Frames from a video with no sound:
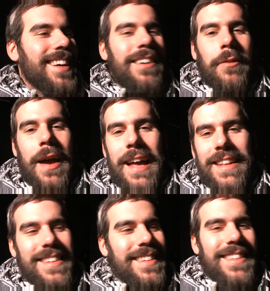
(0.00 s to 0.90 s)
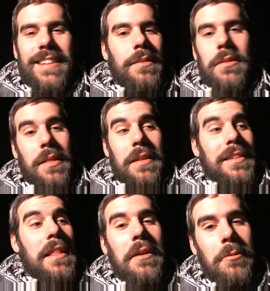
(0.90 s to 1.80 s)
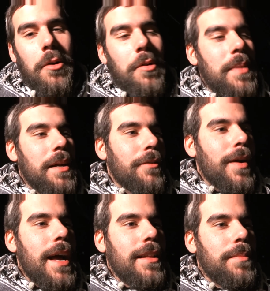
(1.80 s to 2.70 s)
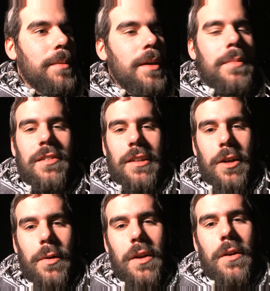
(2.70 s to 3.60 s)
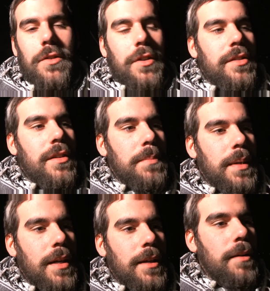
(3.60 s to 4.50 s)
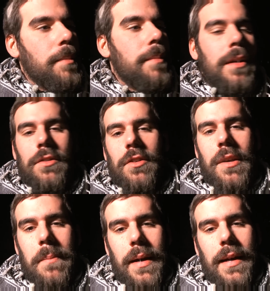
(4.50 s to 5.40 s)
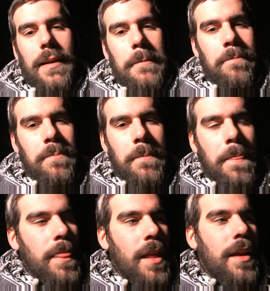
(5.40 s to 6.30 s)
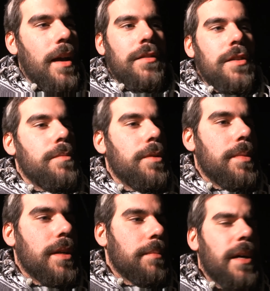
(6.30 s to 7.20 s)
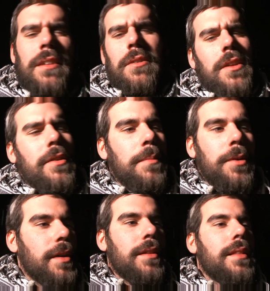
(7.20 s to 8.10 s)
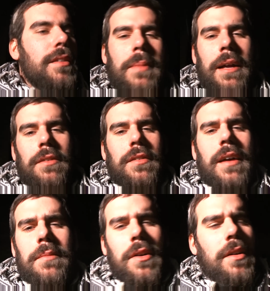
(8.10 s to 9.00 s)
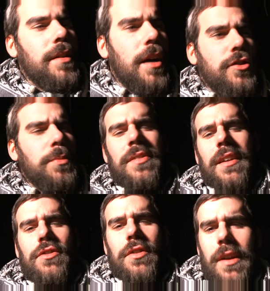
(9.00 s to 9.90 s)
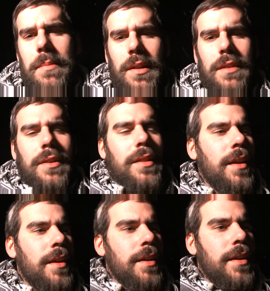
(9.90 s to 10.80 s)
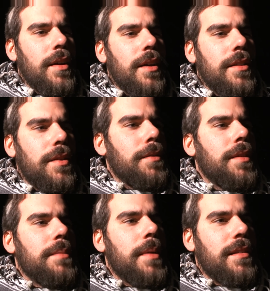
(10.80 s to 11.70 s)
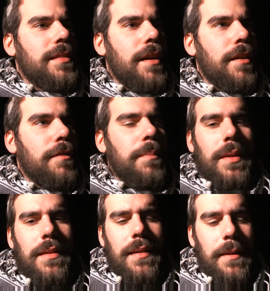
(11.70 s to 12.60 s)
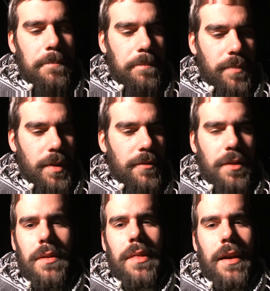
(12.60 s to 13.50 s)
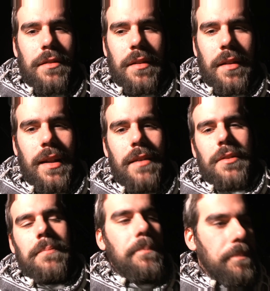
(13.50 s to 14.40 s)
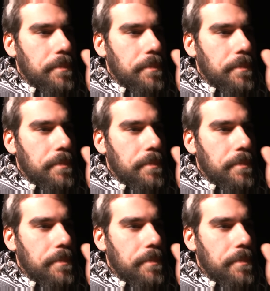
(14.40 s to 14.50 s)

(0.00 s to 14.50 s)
rat. Not that there's anything wrong with being a rat, but maybe as a lower consciousness being, or maybe he'll just come back as a human being. I don't know, I'm going into these matters that I'm not 100% sure I believe in totally myself, but for 2011,